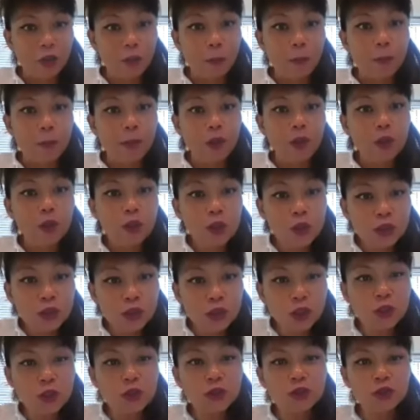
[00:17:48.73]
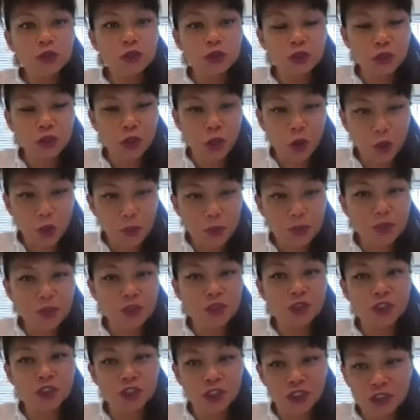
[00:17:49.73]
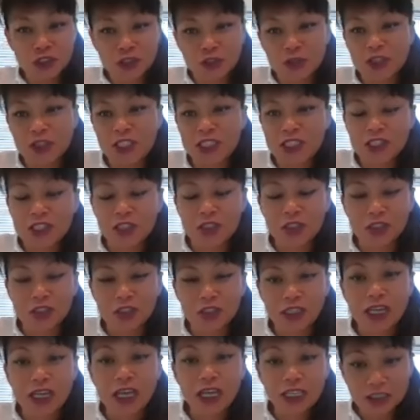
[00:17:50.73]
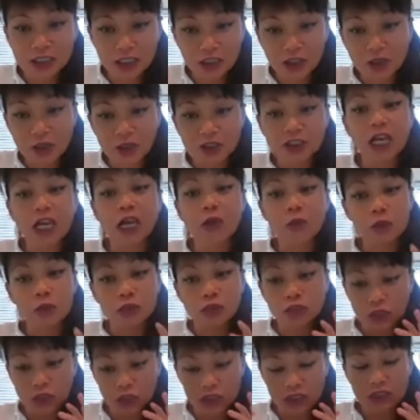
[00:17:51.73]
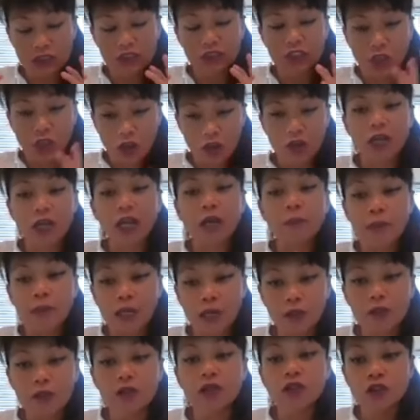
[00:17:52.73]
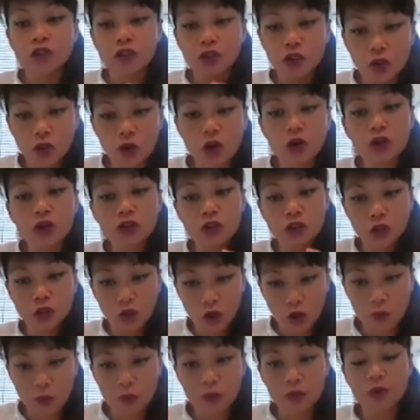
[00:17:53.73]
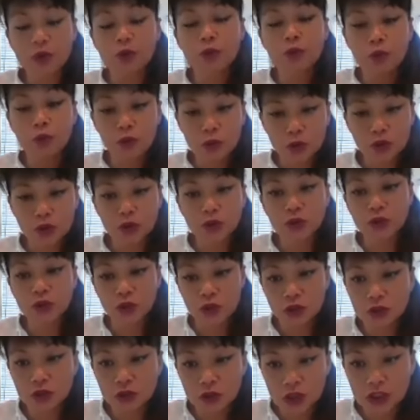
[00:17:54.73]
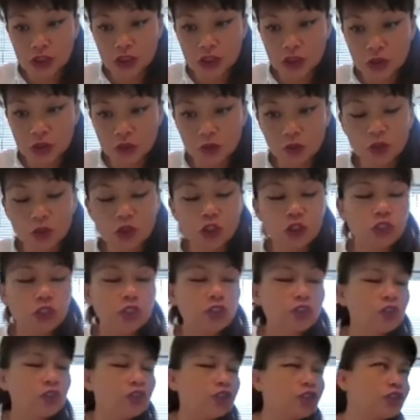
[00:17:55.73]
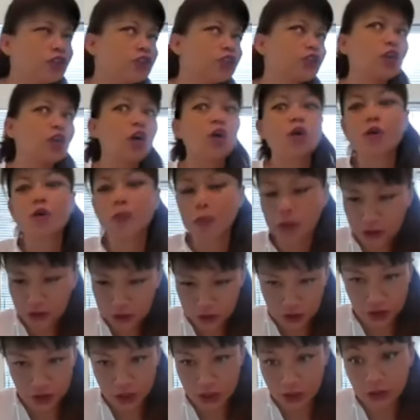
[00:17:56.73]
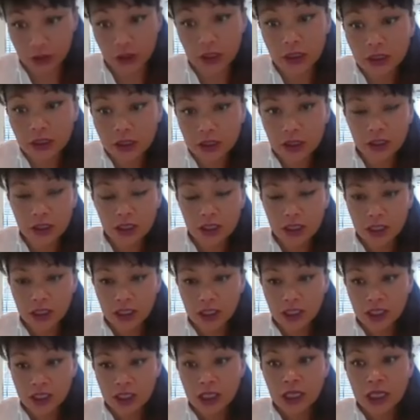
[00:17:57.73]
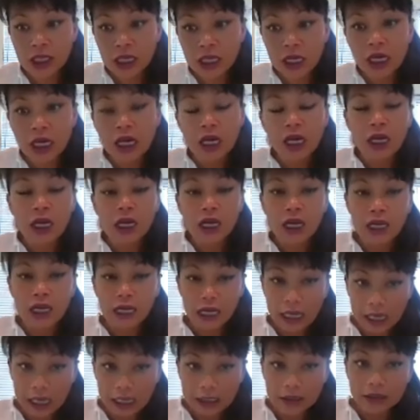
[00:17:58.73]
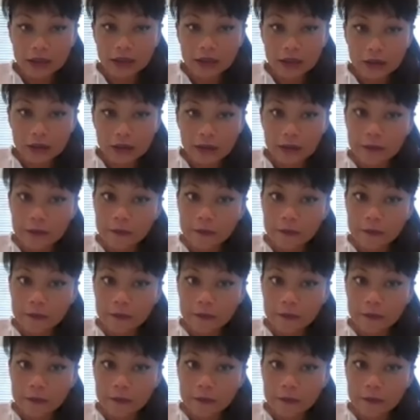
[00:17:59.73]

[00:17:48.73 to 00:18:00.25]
the Pluto Scorpio generation, later on, I will just talk about your Scorpio Pluto generation, which is so particular. Mm. And,